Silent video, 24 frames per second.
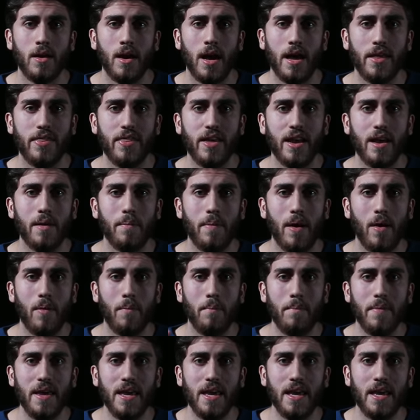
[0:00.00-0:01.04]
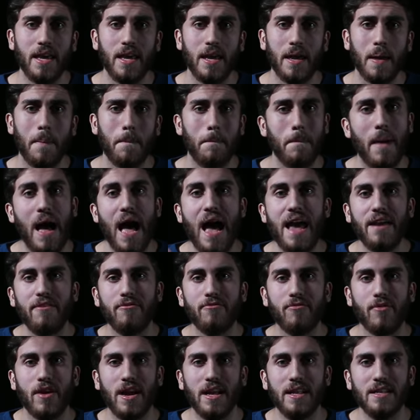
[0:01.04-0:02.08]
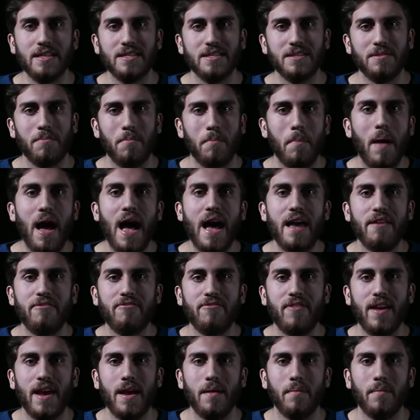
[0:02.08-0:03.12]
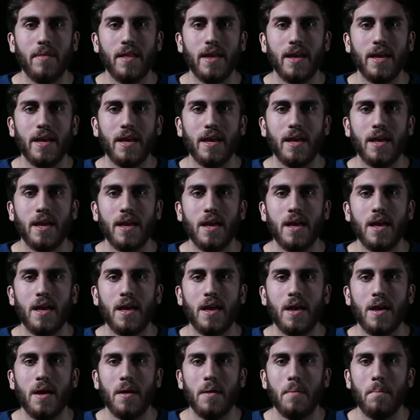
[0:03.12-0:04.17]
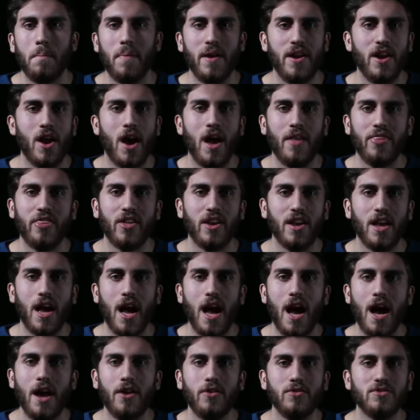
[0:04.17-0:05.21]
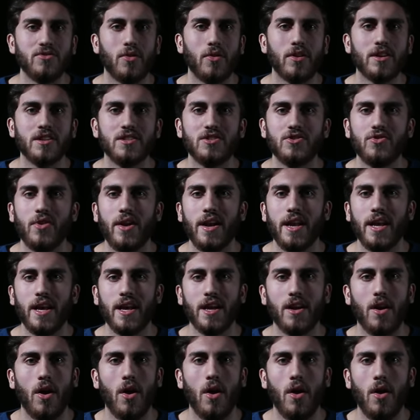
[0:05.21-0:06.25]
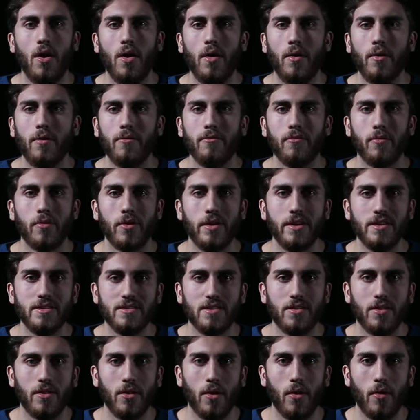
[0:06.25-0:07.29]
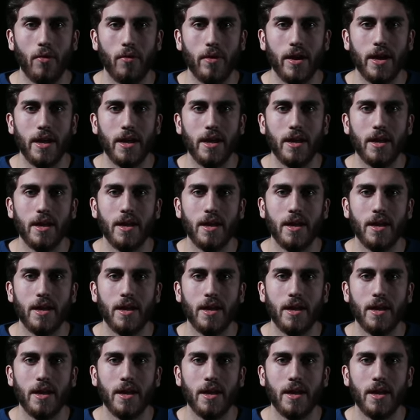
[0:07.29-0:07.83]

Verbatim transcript: I think about me, my friends, my family, but not the God who's orchestrating it all for his glory.